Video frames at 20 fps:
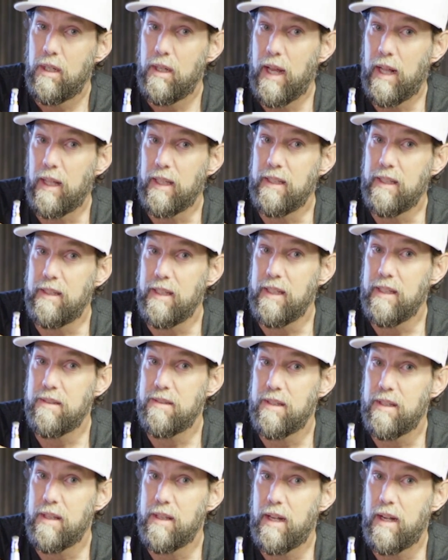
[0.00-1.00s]
LEDs
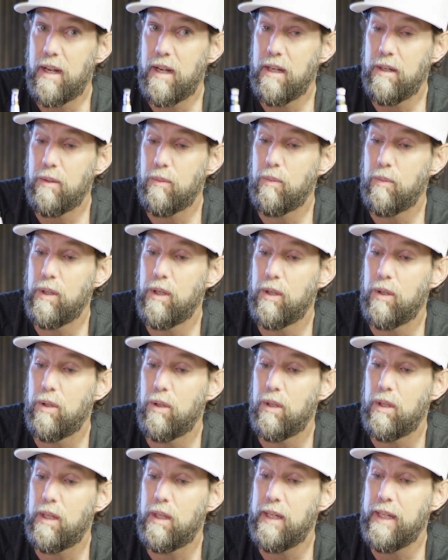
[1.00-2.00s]
in there,
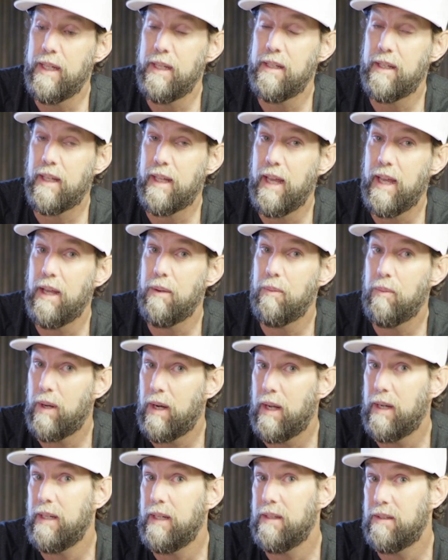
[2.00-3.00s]
will indicate when
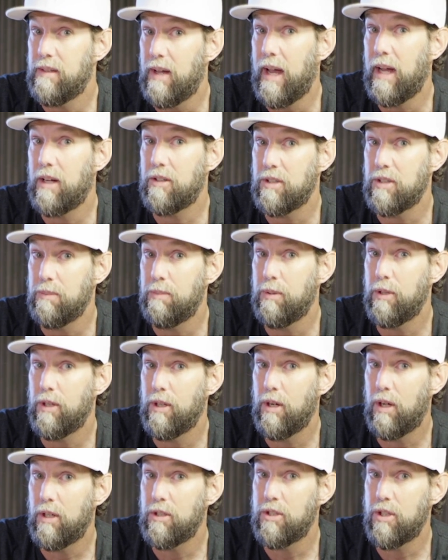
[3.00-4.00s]
I need to actually put
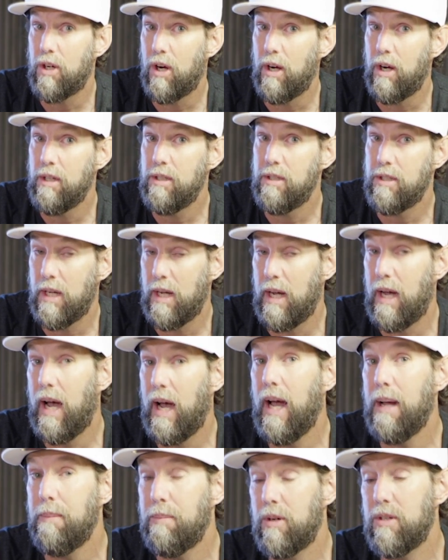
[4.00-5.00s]
it on charge.
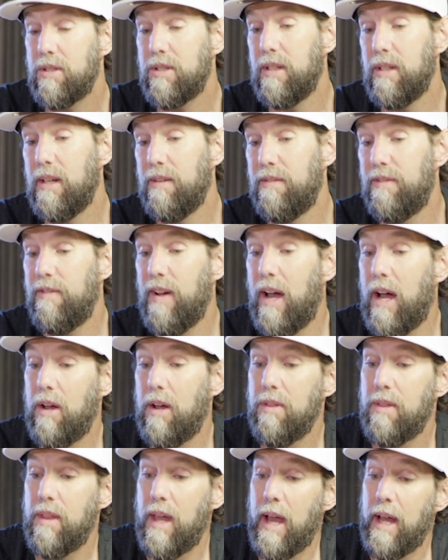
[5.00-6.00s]
I personally have
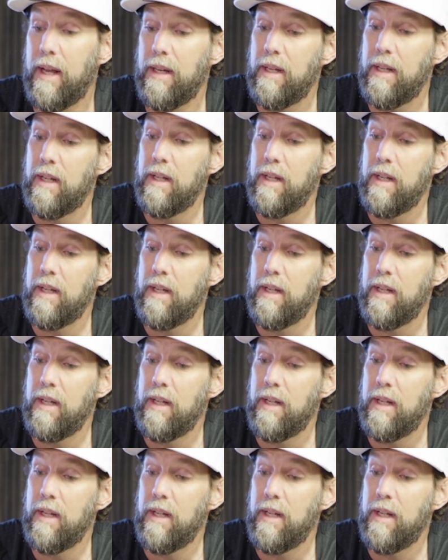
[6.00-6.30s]
found that